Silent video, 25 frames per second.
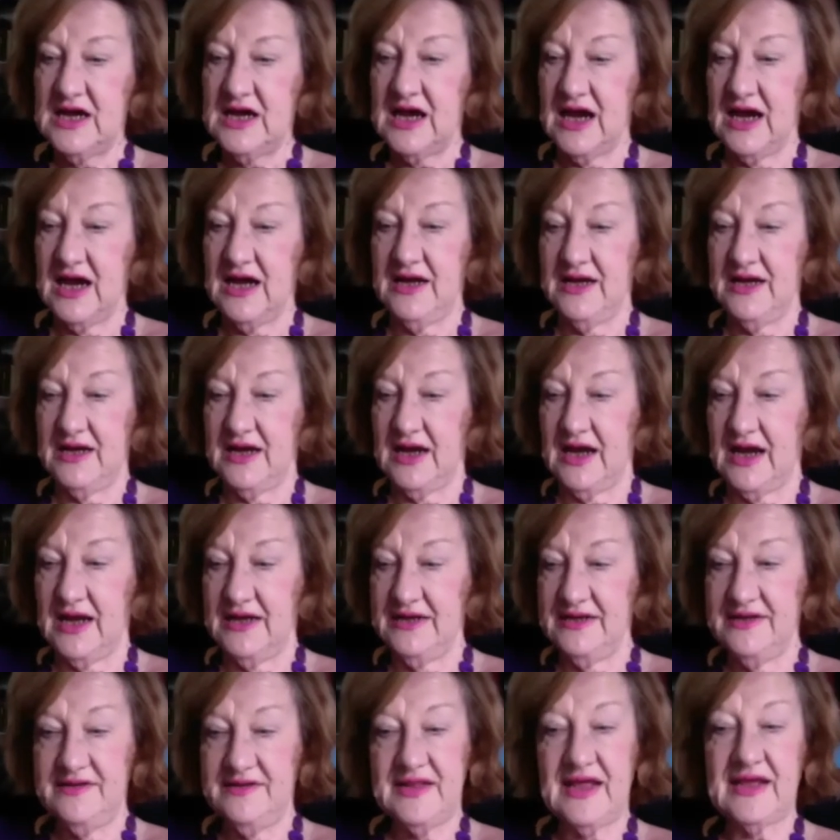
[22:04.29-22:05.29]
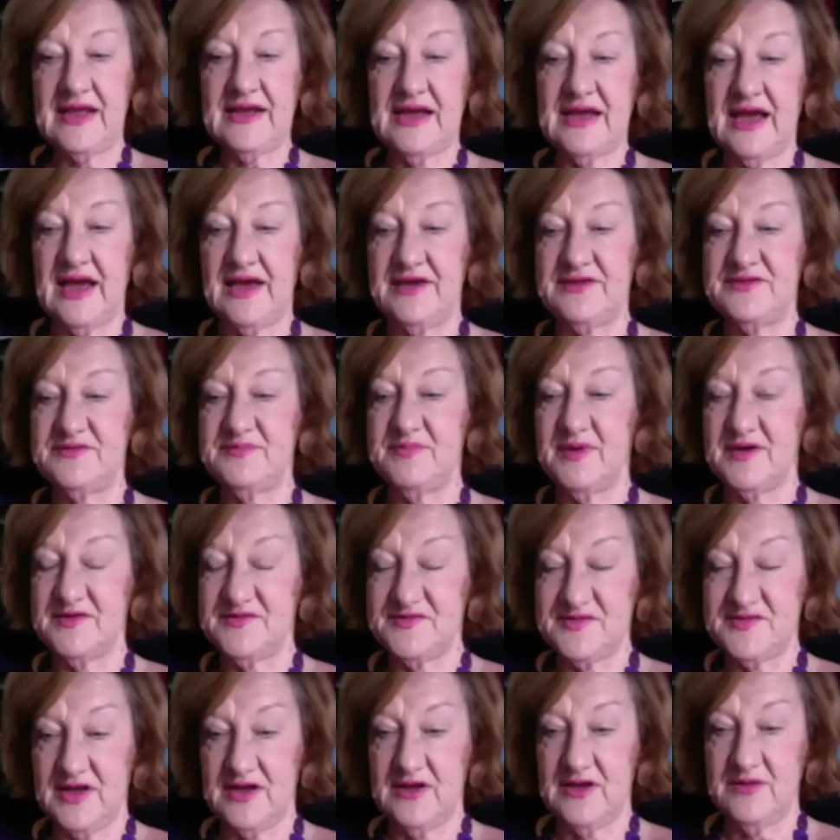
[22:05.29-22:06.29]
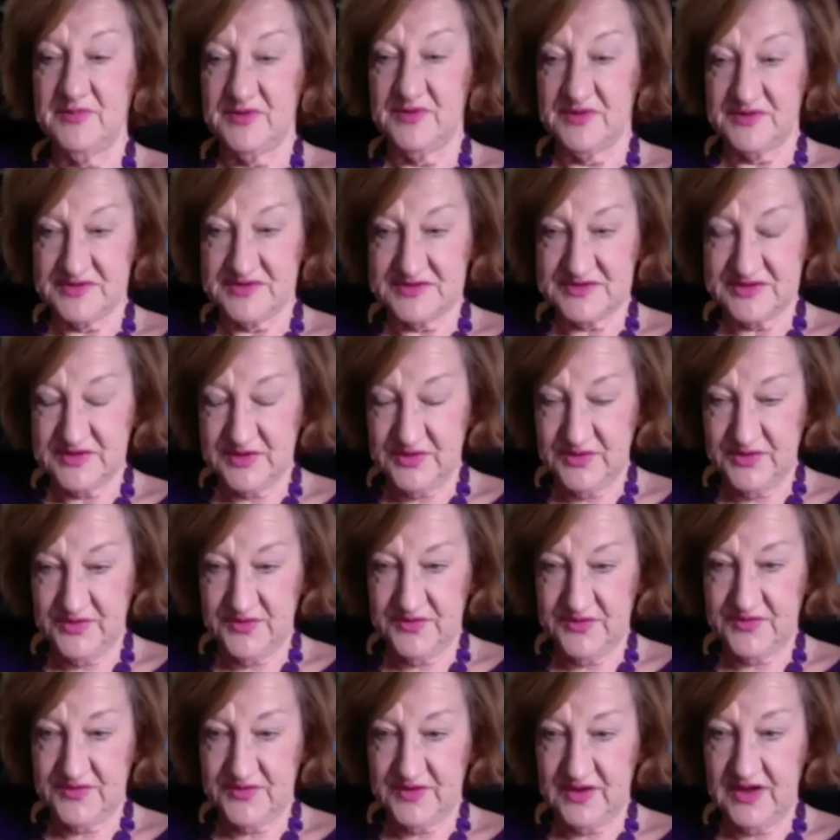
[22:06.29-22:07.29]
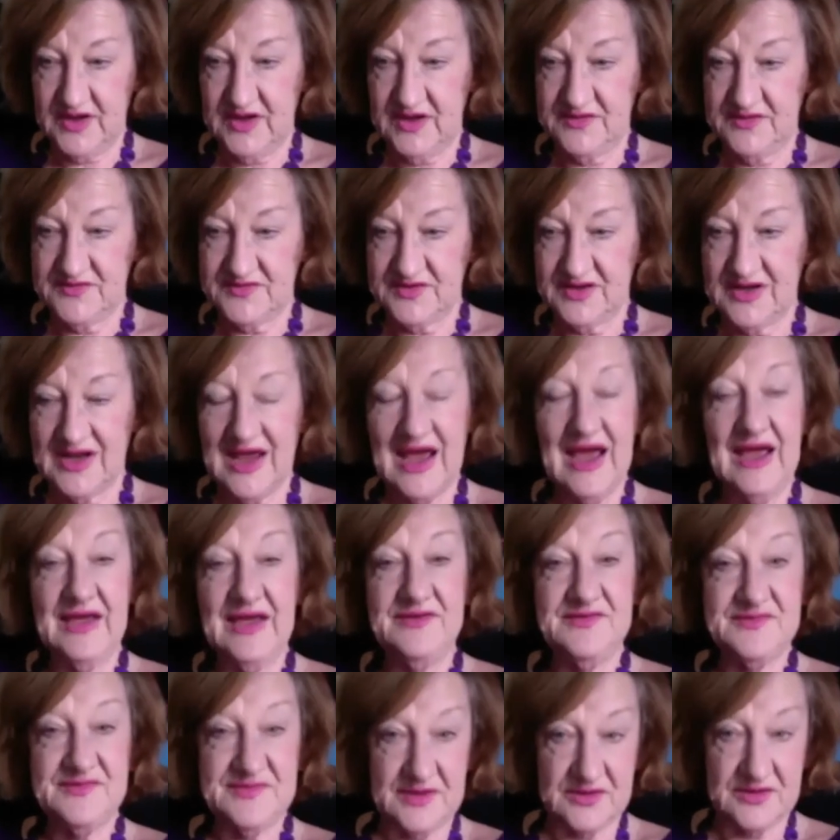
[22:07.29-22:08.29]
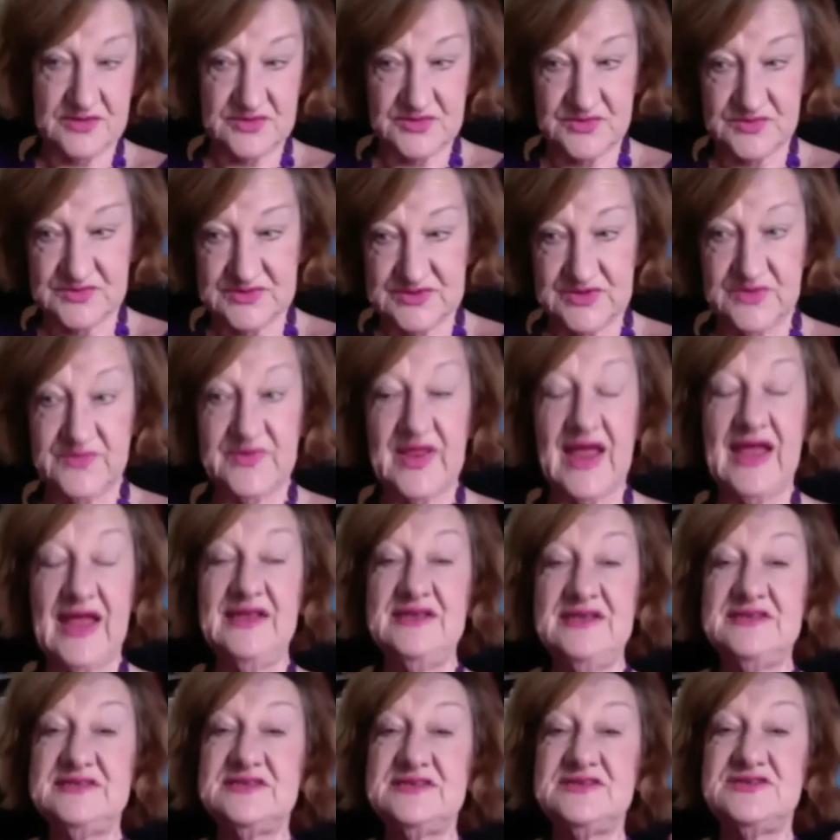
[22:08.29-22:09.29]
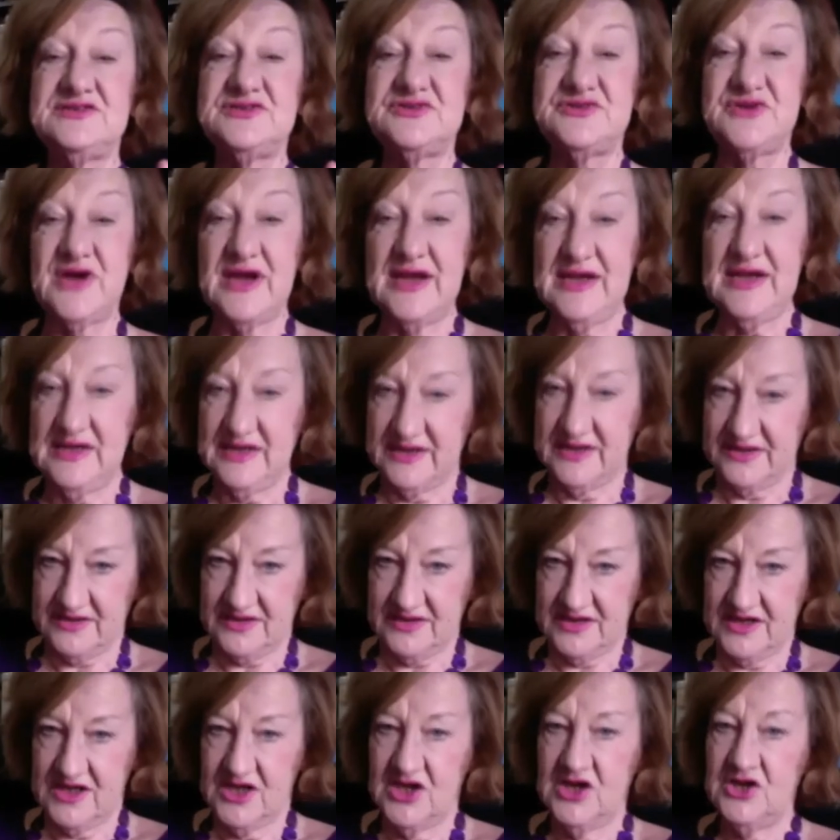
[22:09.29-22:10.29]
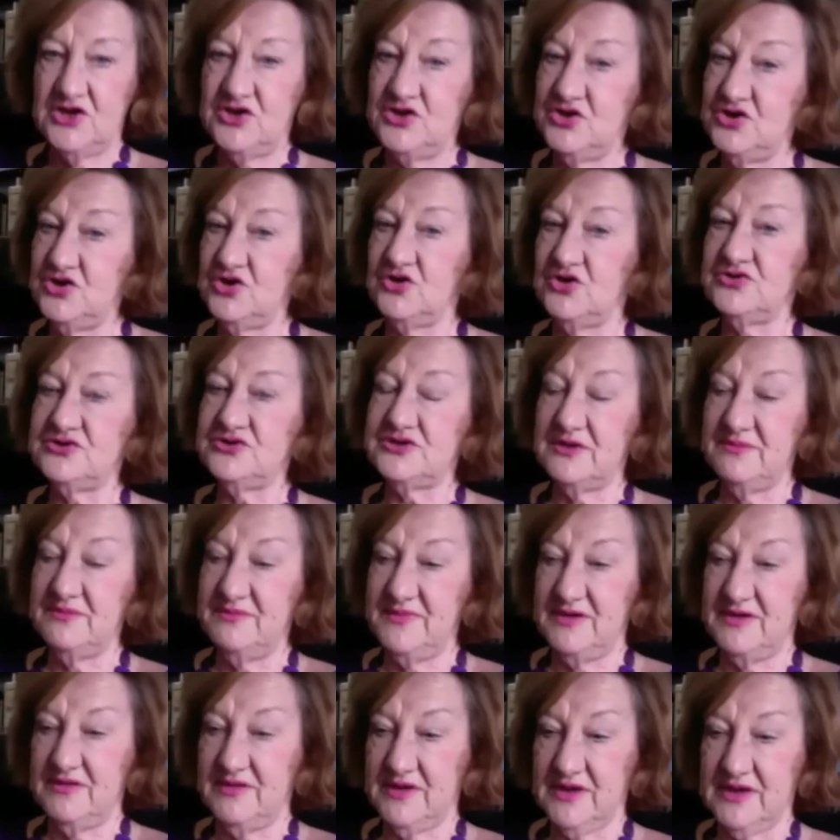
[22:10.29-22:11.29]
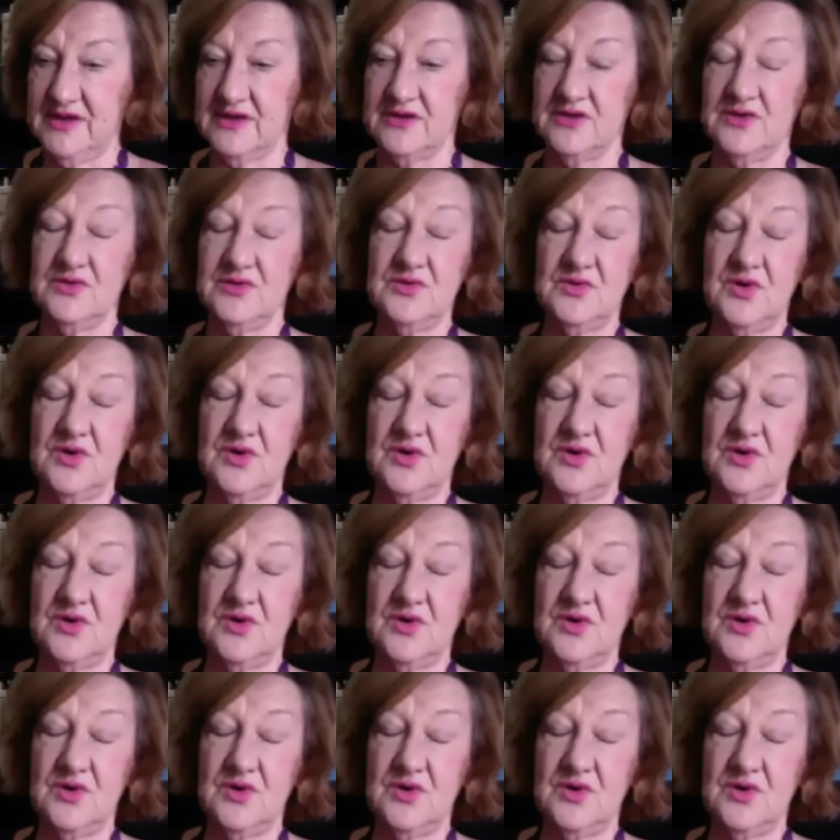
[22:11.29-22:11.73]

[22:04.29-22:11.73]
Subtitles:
And in that case, my Celibate Sleuth is an asexual sleuth, and he's Australian, not American.